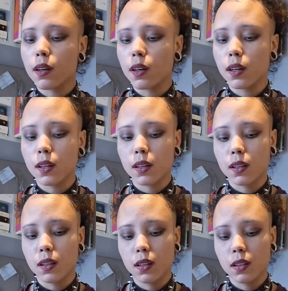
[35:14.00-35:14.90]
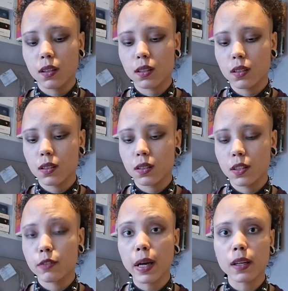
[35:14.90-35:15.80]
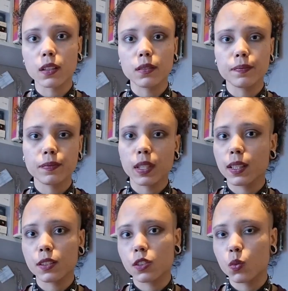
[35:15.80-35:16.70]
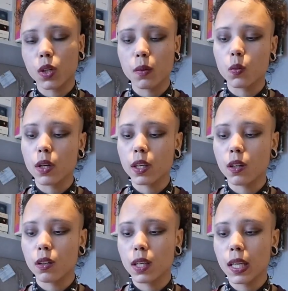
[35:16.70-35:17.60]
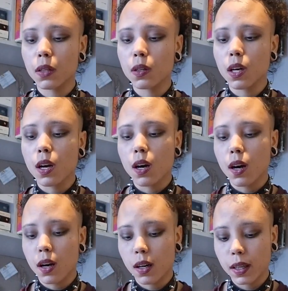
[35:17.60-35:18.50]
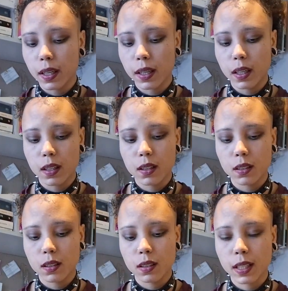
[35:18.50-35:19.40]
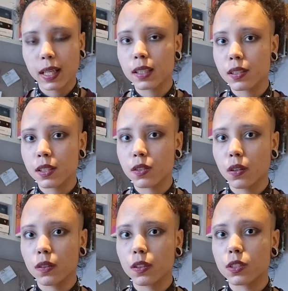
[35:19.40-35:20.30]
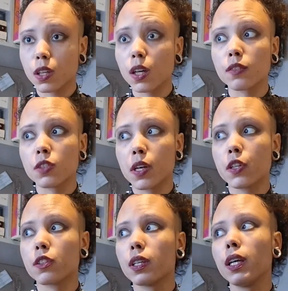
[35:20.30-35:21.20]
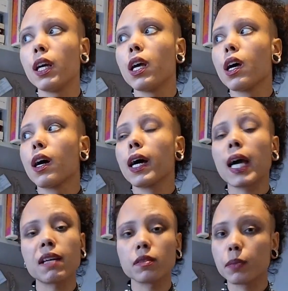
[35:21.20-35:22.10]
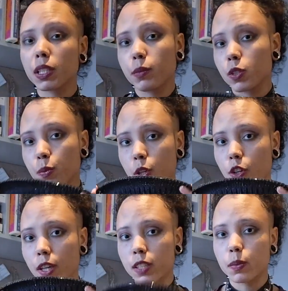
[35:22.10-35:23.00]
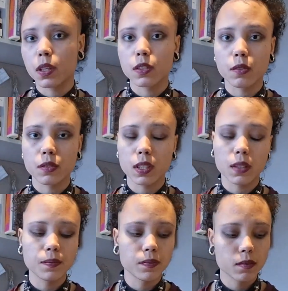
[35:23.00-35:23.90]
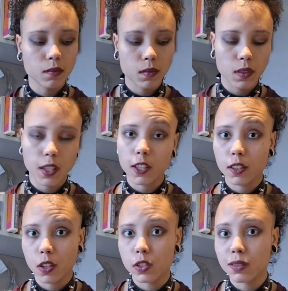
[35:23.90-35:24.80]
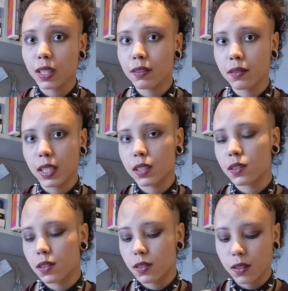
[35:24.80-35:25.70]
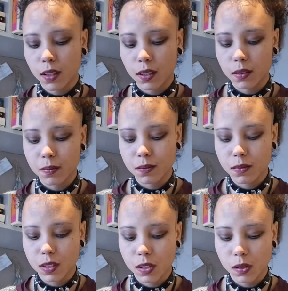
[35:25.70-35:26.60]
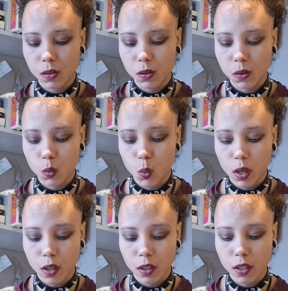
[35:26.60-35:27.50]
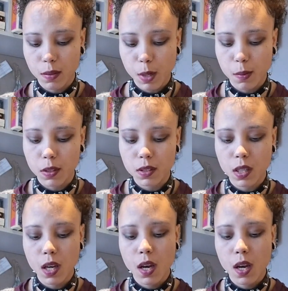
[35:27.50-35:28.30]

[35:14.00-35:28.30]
uh, the raglan, and that's just what I'm working on now. I cast this on the start of January. I haven't made much progress because obviously there are lots of gift knits to work on at the moment.